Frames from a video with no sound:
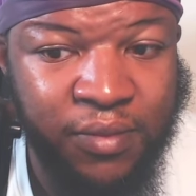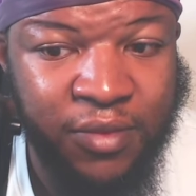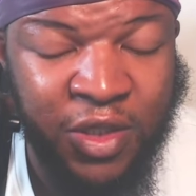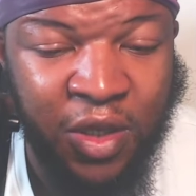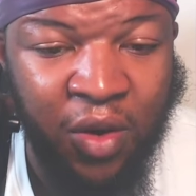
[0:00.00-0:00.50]

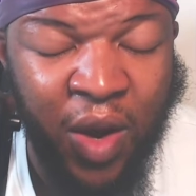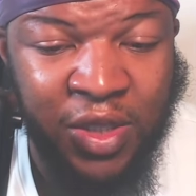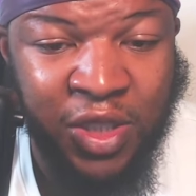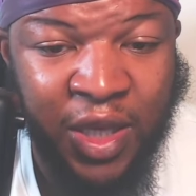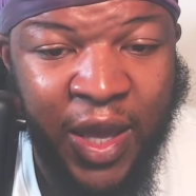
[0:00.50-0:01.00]
You know, I
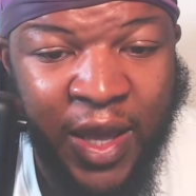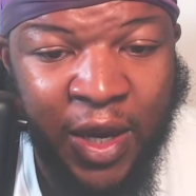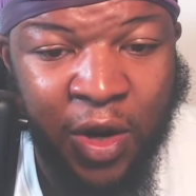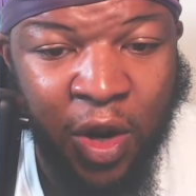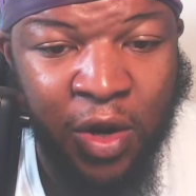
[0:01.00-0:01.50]
should he
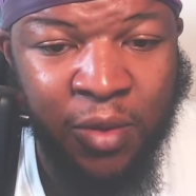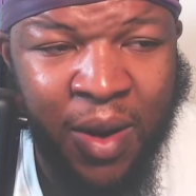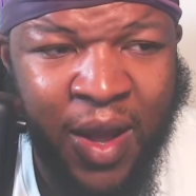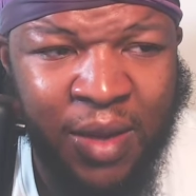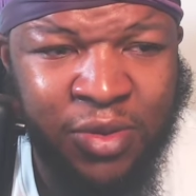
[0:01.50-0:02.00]
had hard on
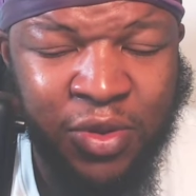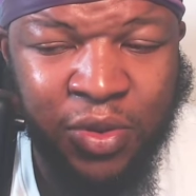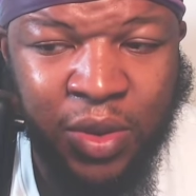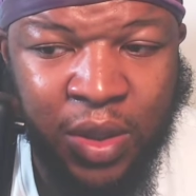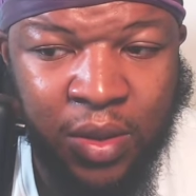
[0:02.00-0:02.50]
my
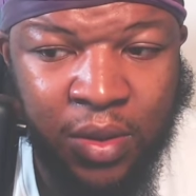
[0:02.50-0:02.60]
absolutely.